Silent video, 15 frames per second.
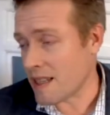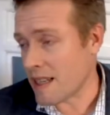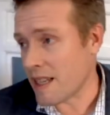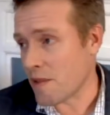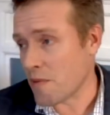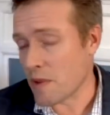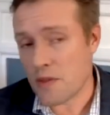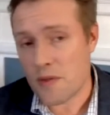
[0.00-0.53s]
get
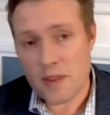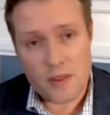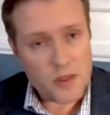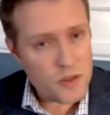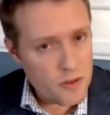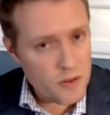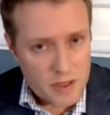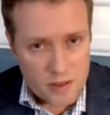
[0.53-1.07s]
on the Ridgefield
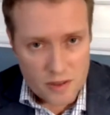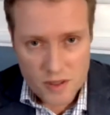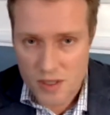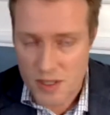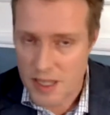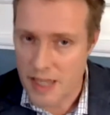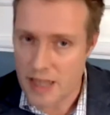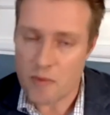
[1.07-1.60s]
Historical
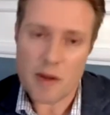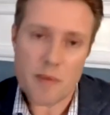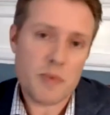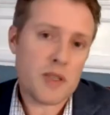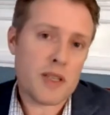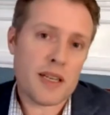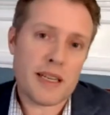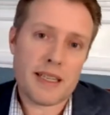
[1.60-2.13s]
Society
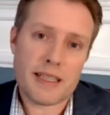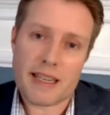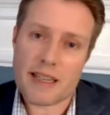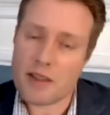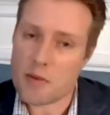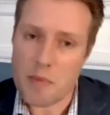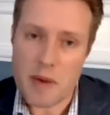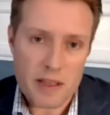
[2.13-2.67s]
website, get
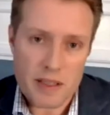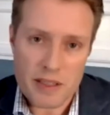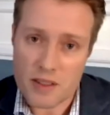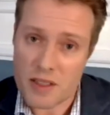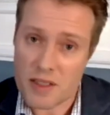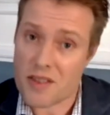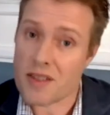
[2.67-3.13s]
on their mailing list.